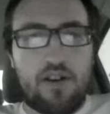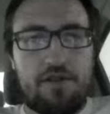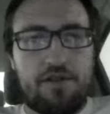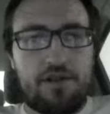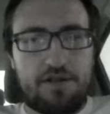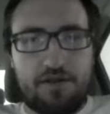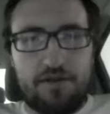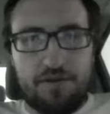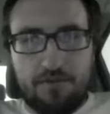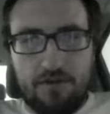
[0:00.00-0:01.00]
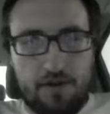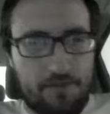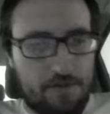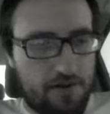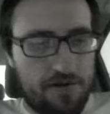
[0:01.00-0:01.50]
Just use raw
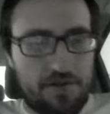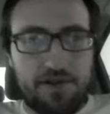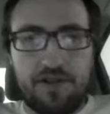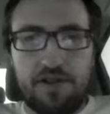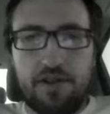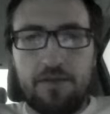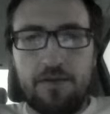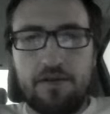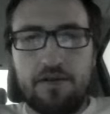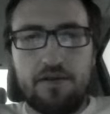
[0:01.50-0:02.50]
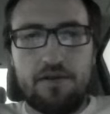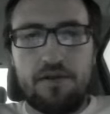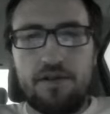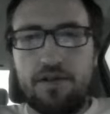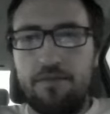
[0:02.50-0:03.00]
pointers and keep it
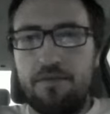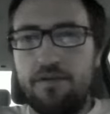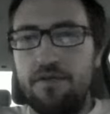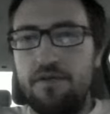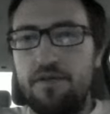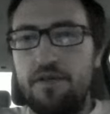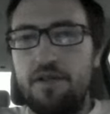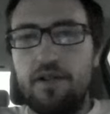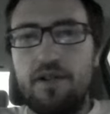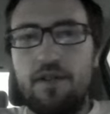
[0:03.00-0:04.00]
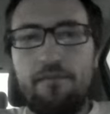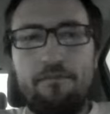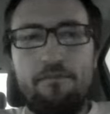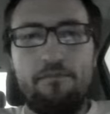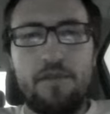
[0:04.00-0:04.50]
simple.
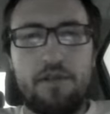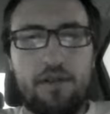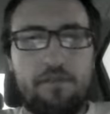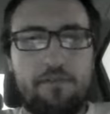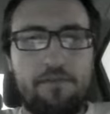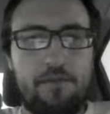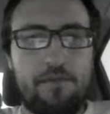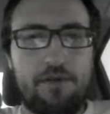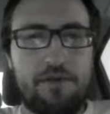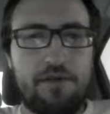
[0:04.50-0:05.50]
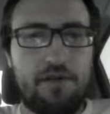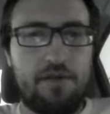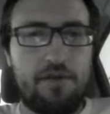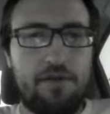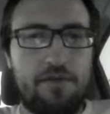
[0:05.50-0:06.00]
Okay. Just let that one.